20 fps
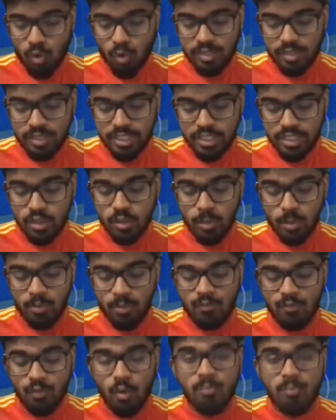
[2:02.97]
obviously did not
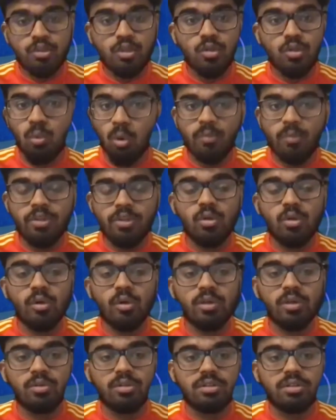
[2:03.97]
perform to what we thought
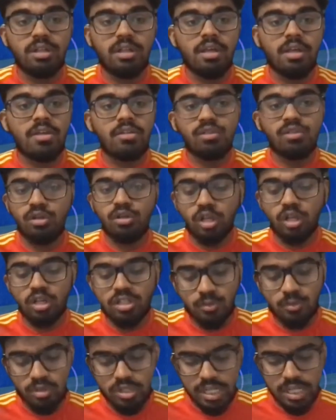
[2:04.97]
he would. So,
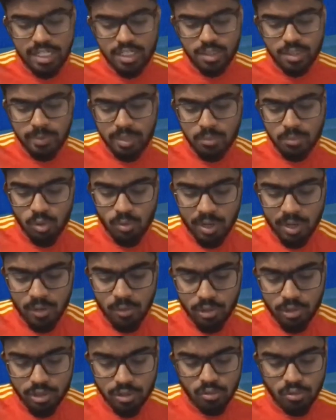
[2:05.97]
Joseph, would you like to speak more about
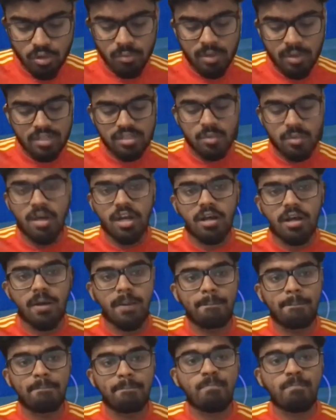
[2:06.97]
what you thought about Scamacca?